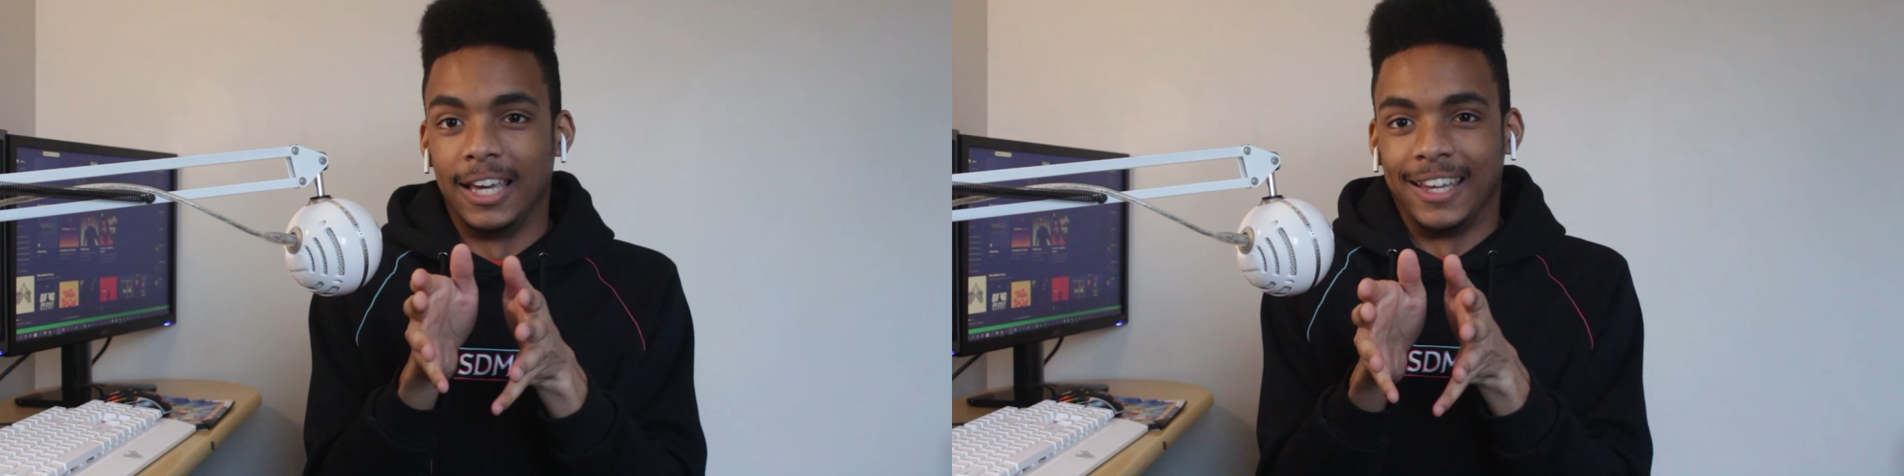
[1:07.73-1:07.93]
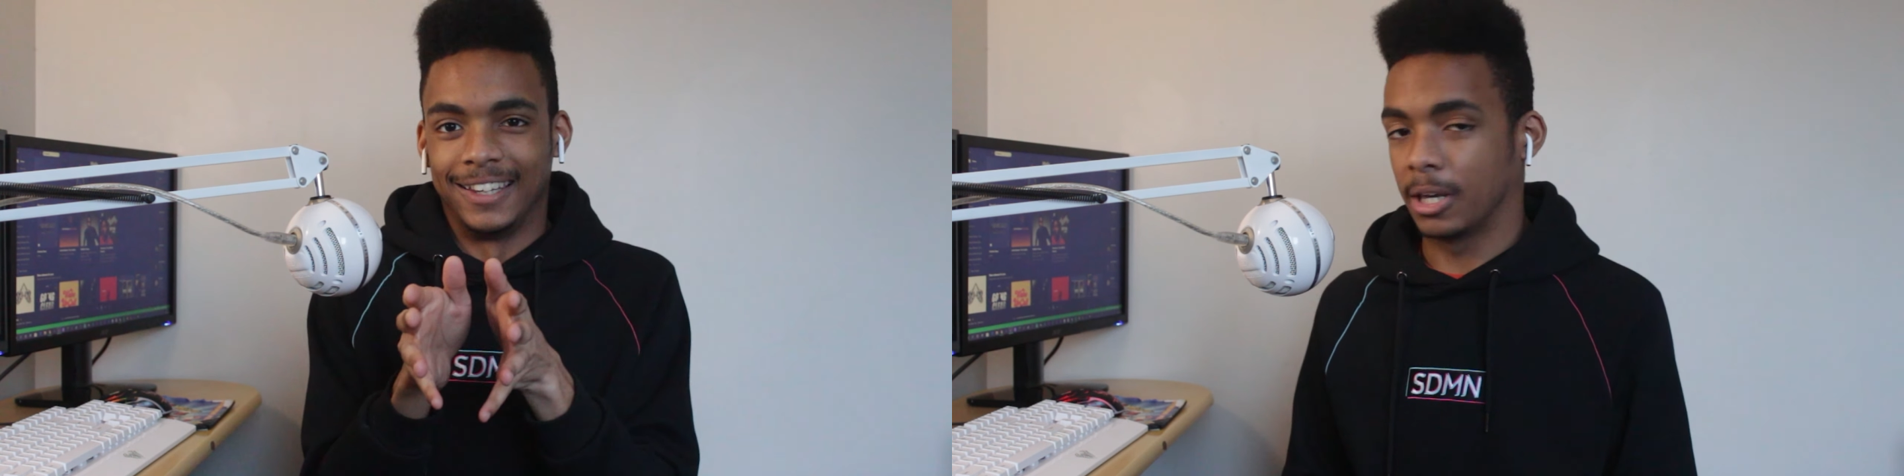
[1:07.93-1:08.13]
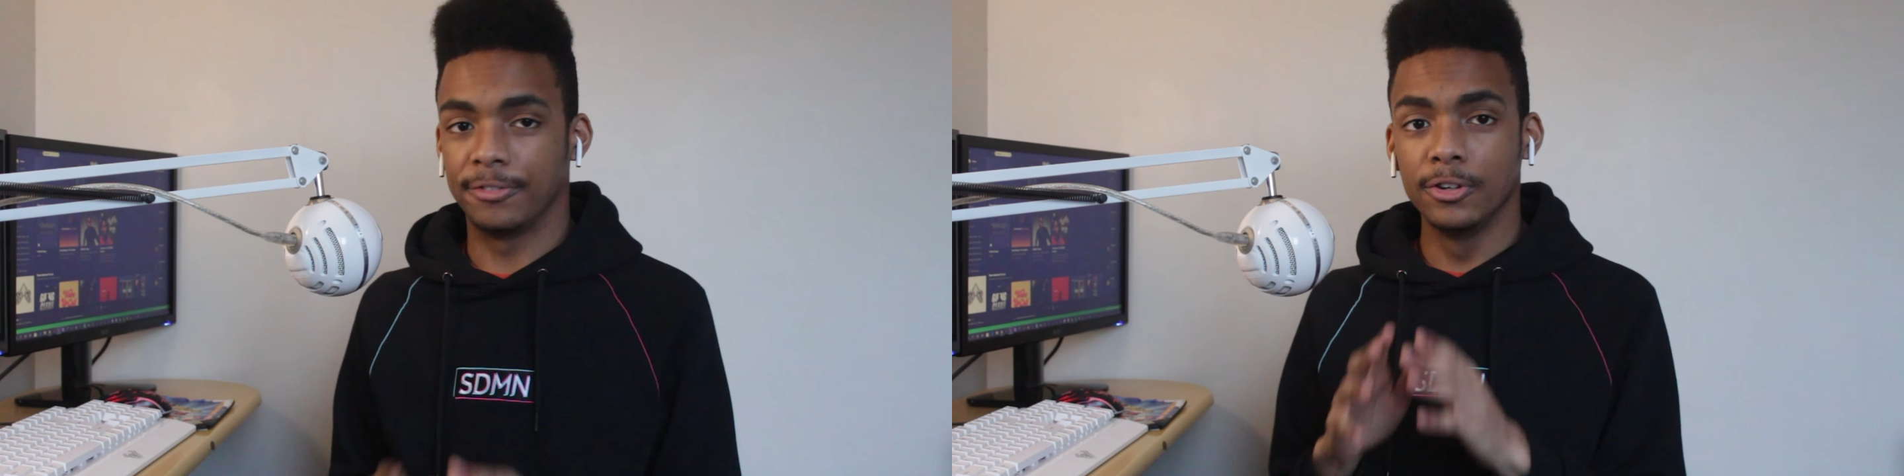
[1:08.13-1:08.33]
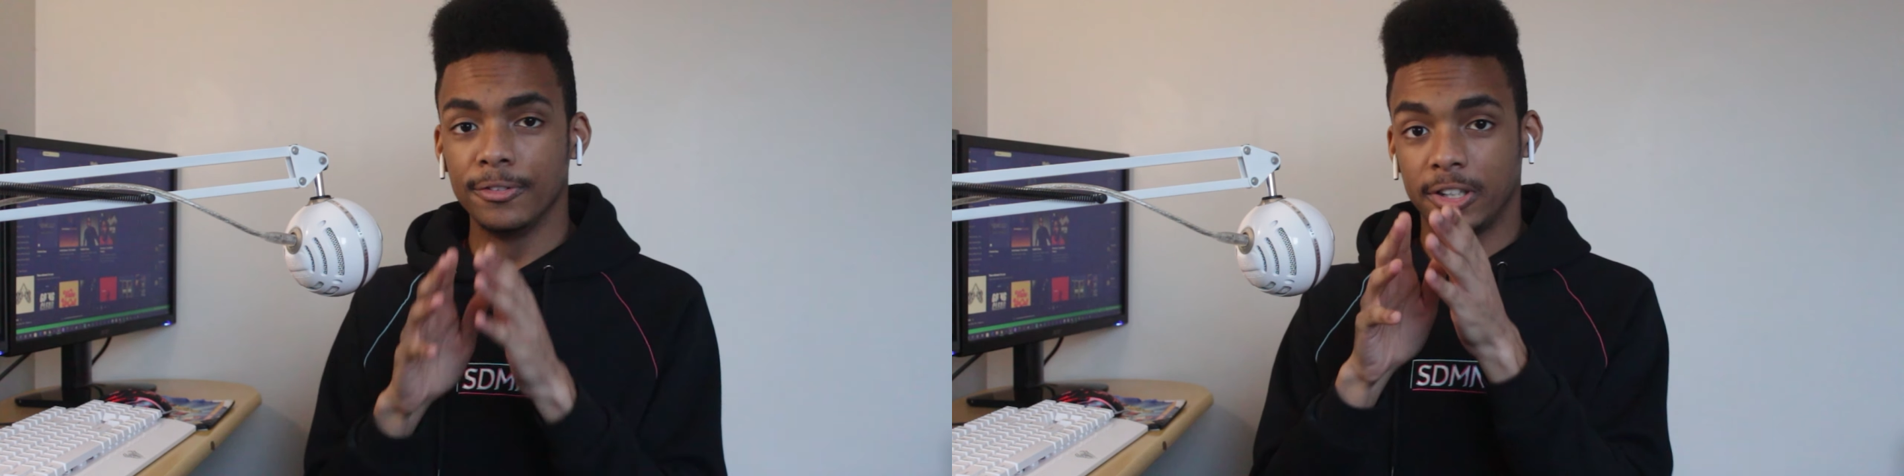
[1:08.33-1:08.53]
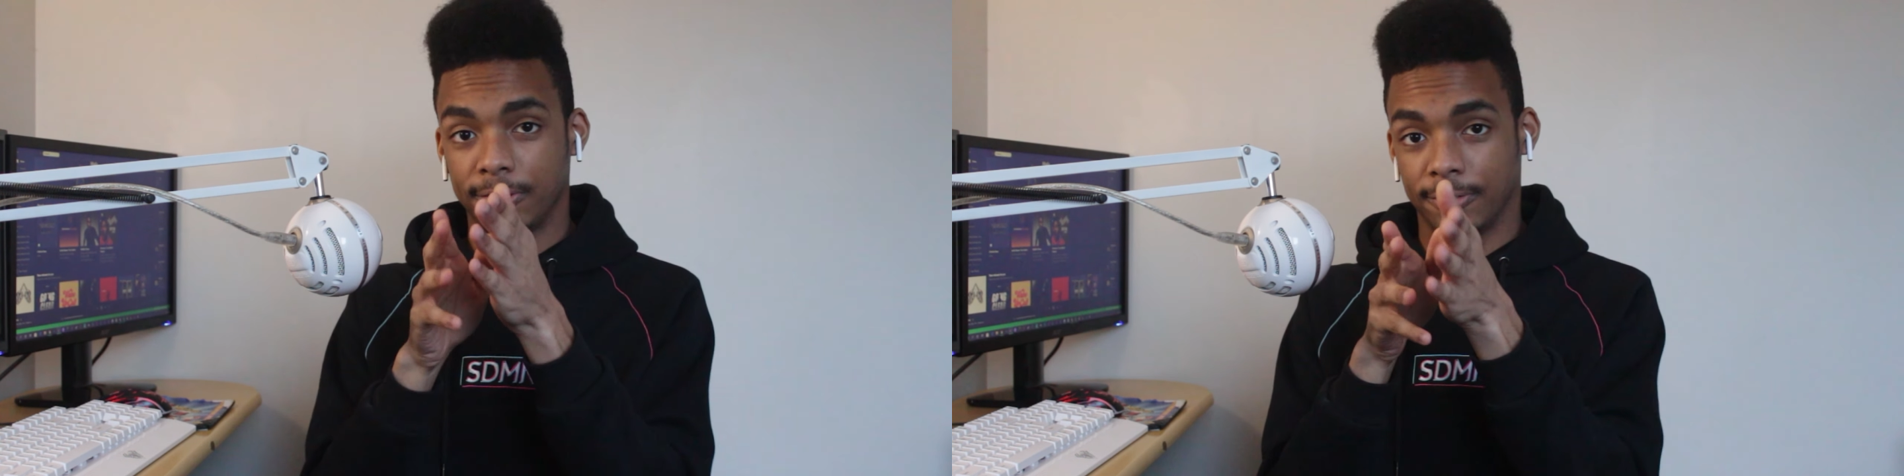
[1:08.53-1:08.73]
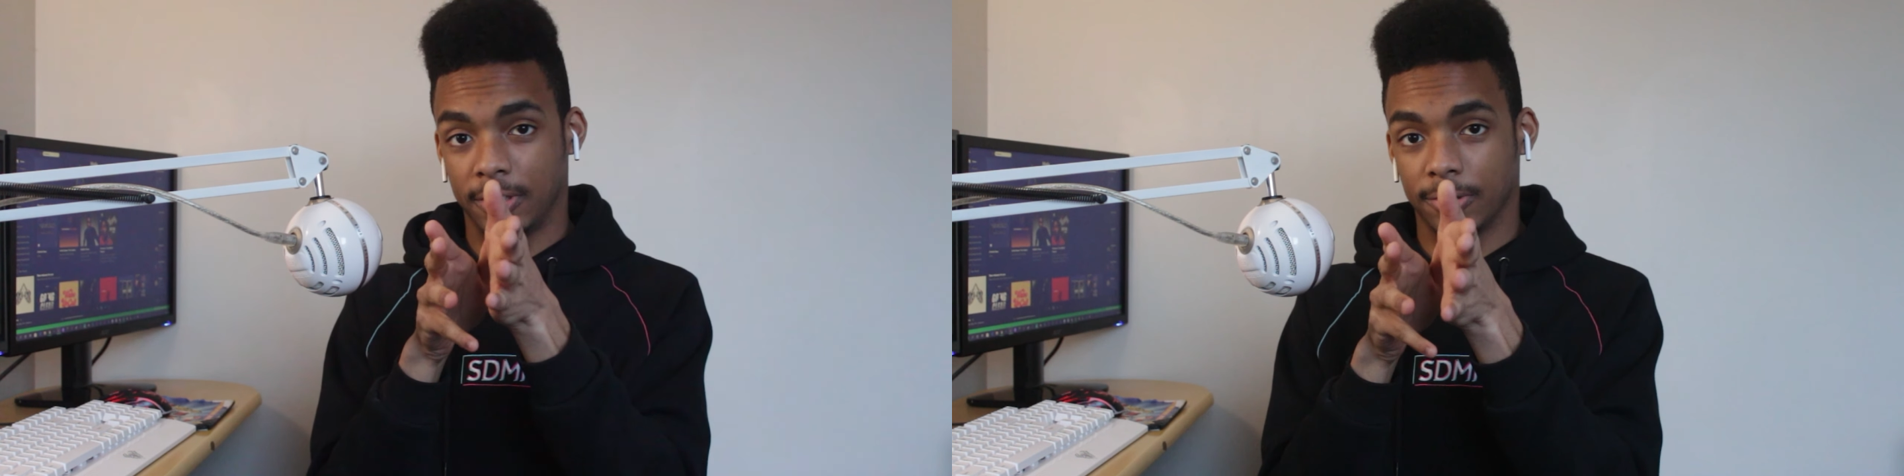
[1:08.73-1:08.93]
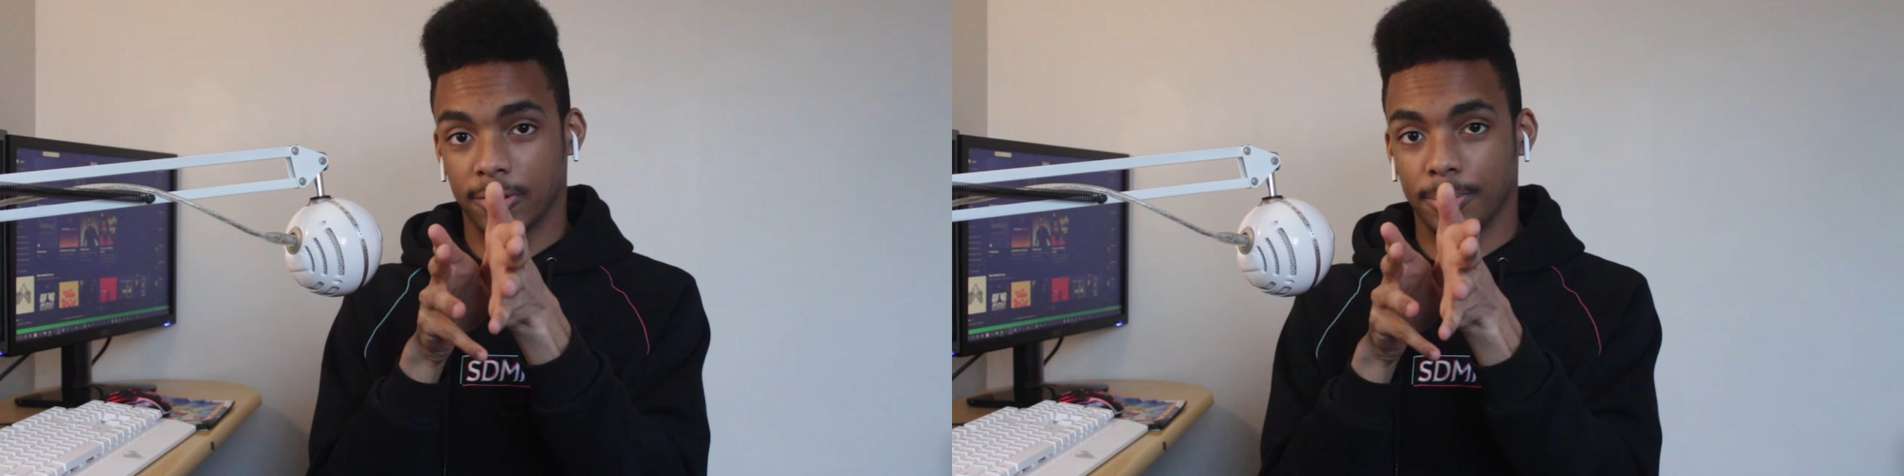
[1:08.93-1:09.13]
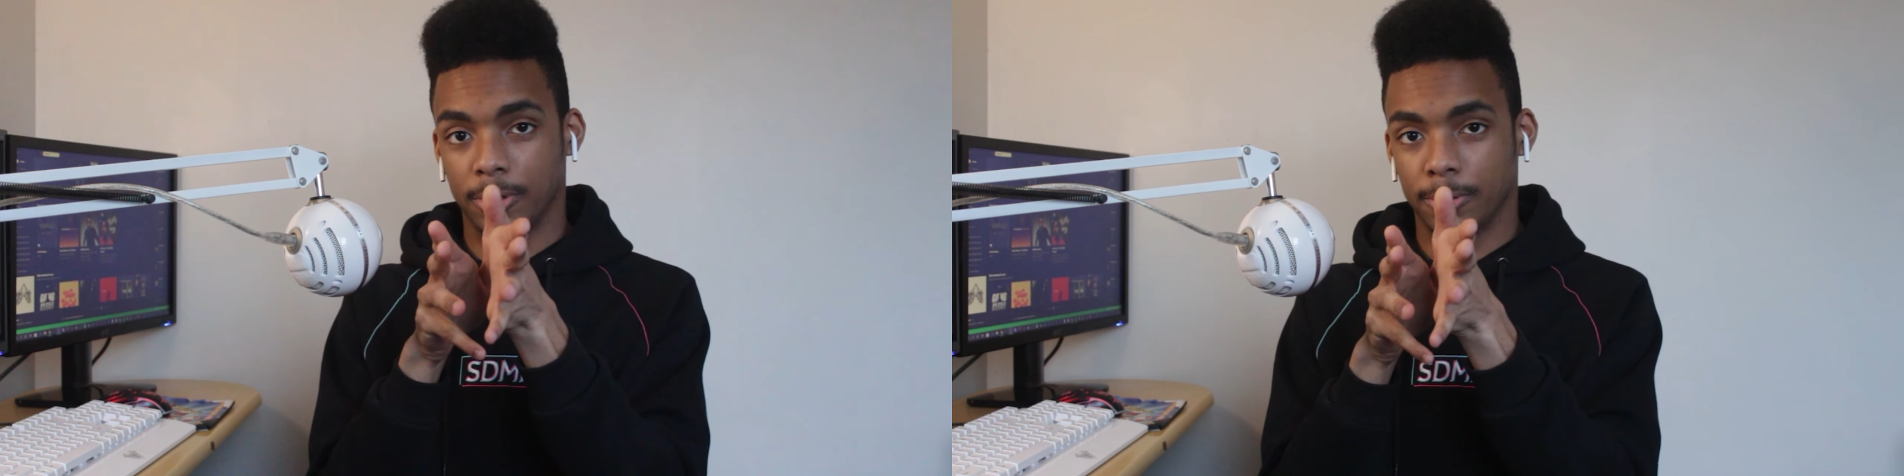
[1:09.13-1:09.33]
But yeah, a few other different videos
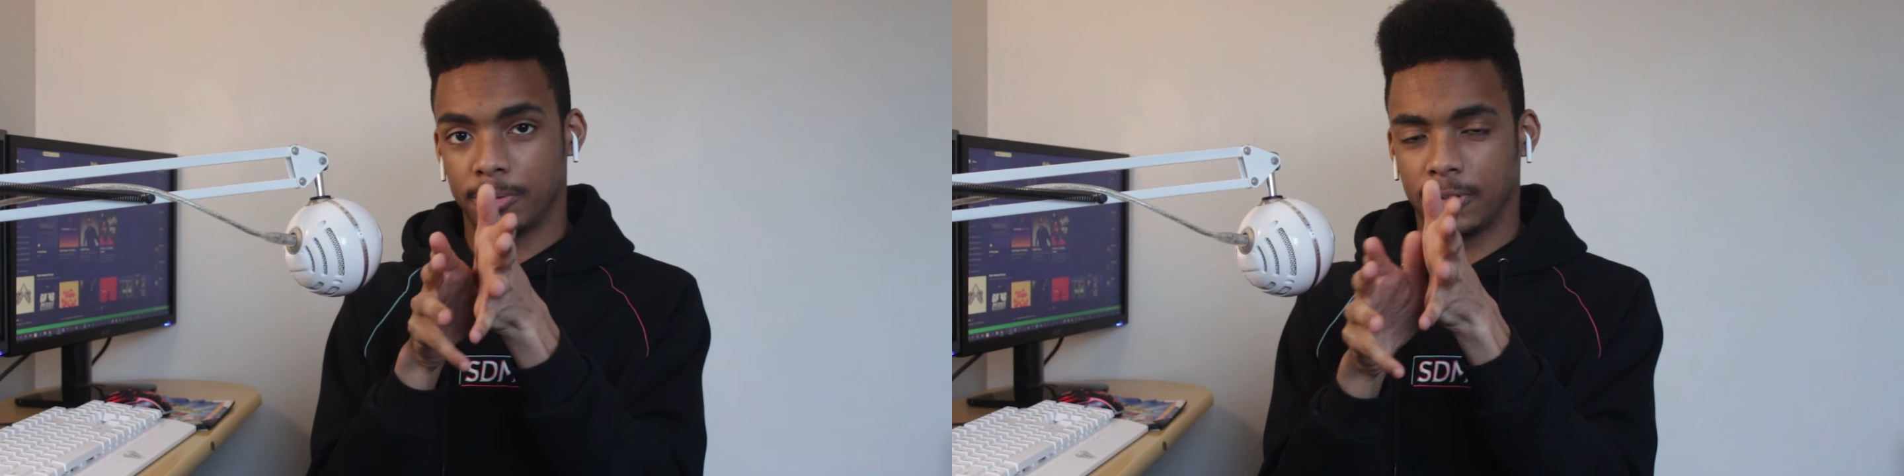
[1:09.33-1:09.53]
coming up.